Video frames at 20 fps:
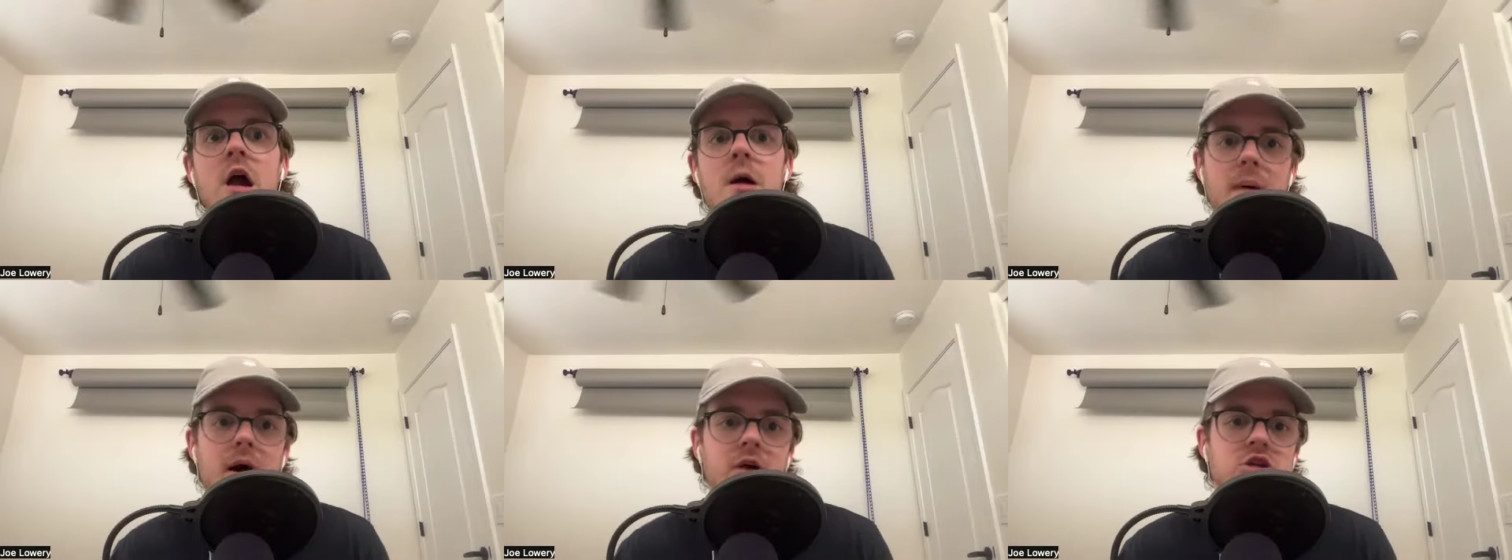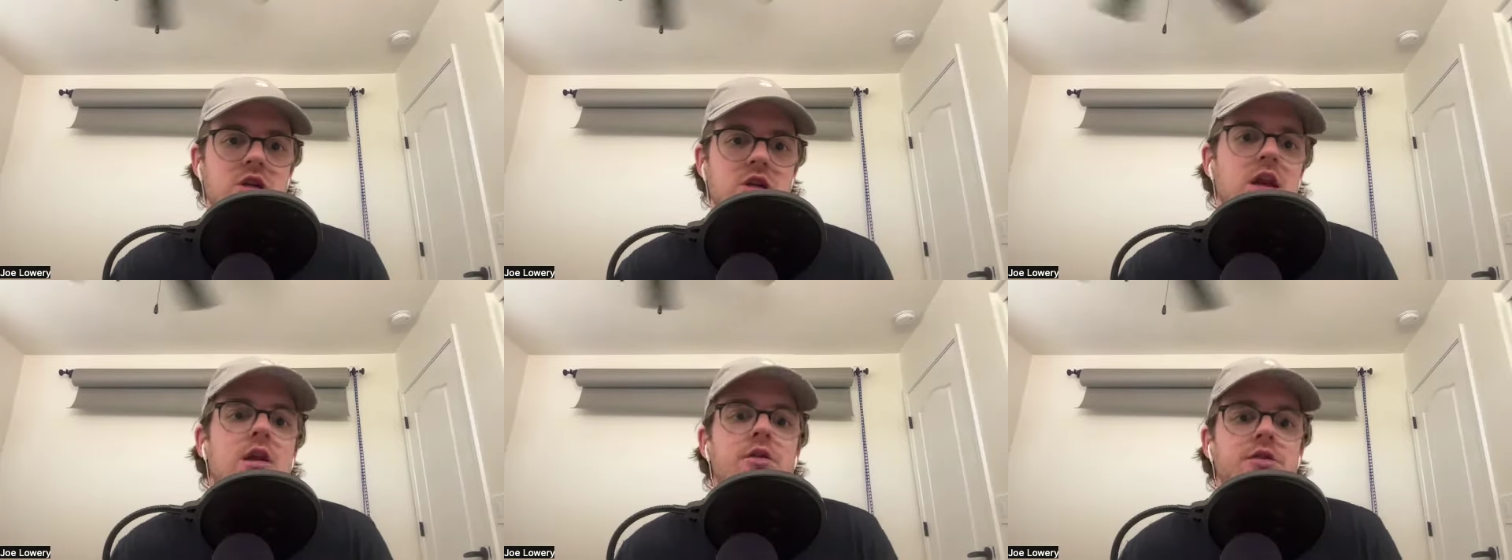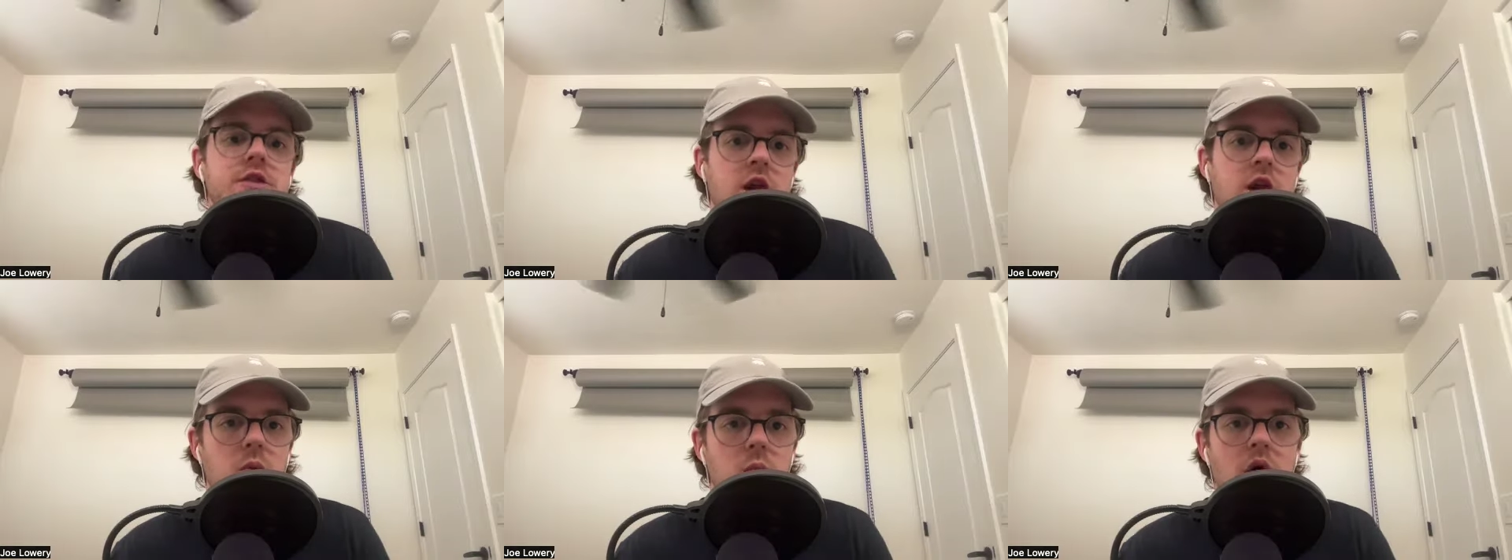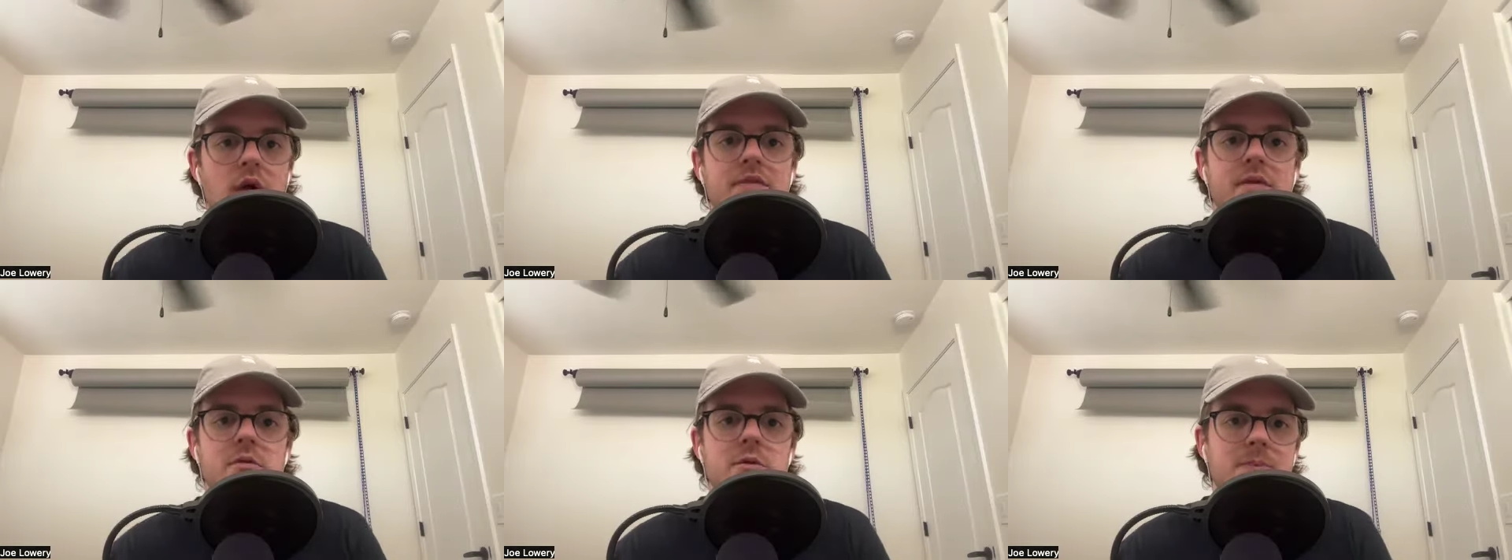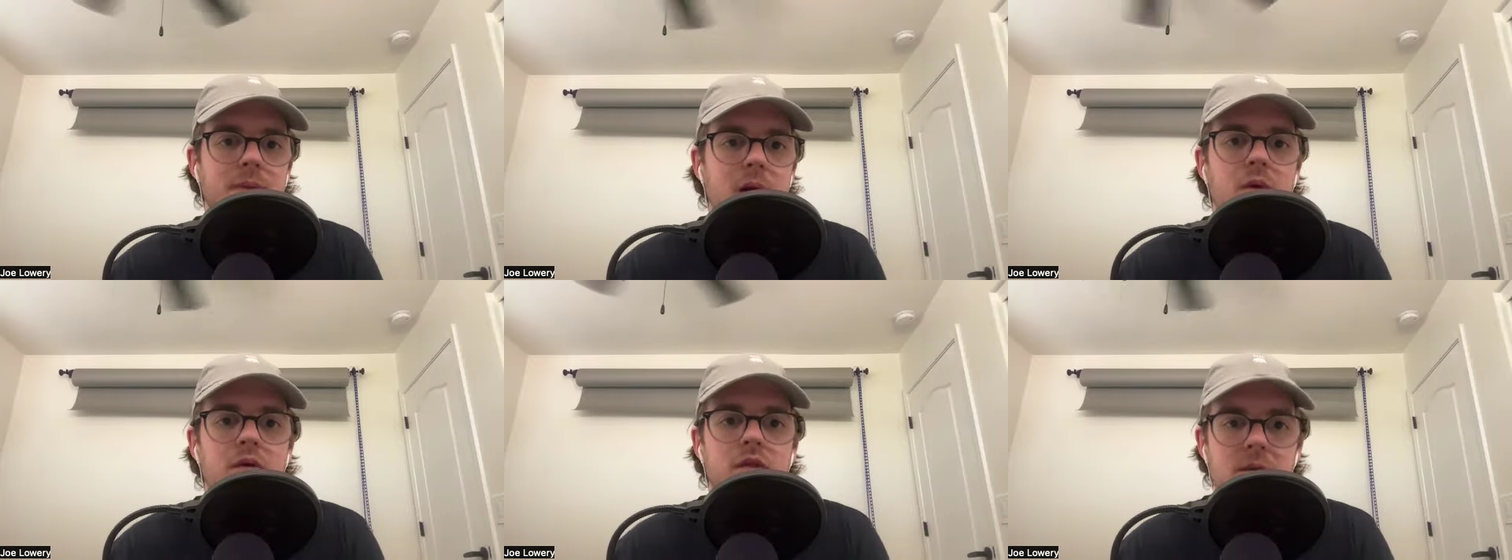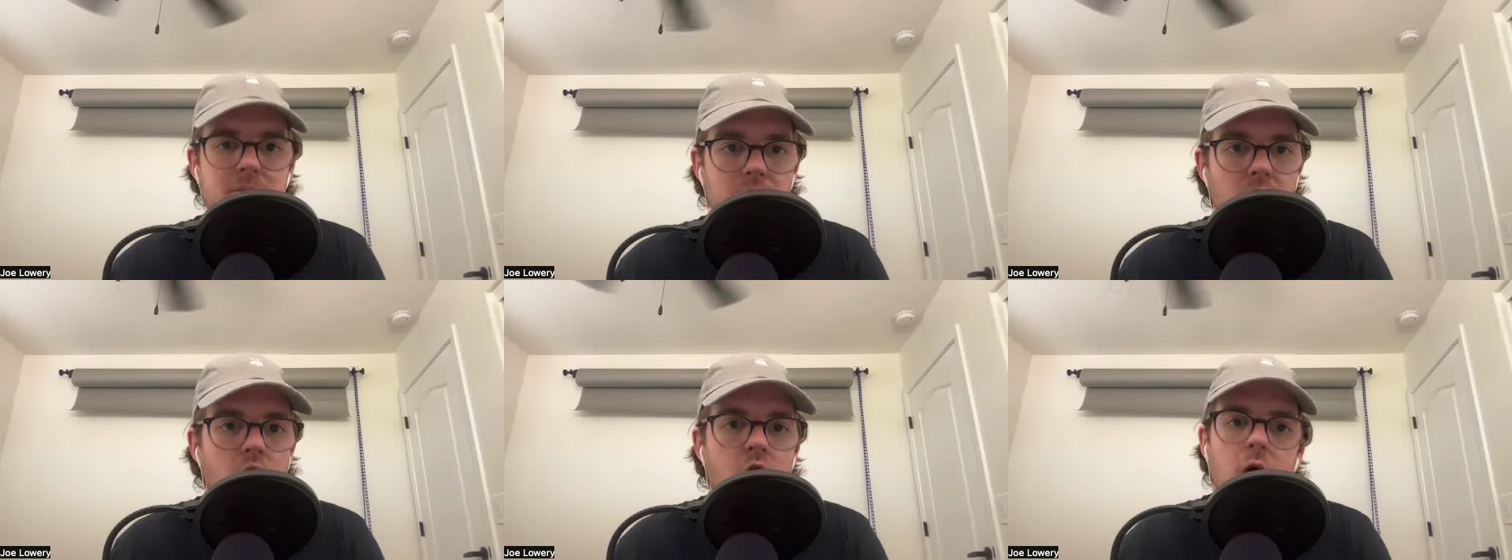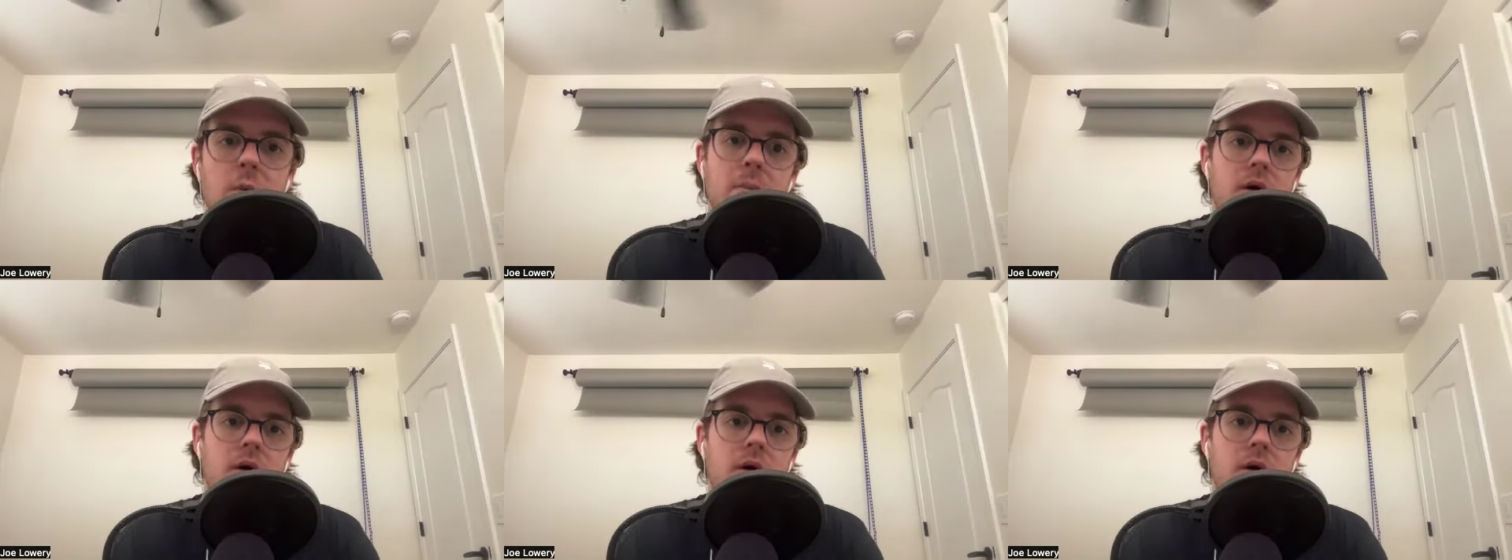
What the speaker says: Pochettino's going to want them to play with the ball.